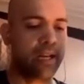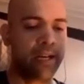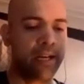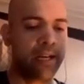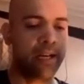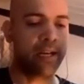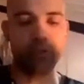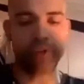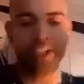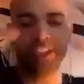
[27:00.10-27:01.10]

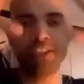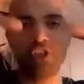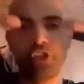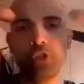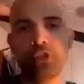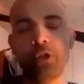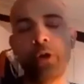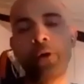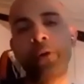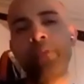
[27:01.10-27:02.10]
so in the
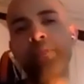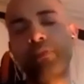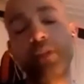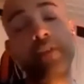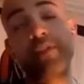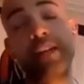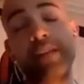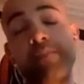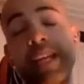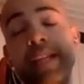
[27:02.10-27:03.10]
geodome, not very big,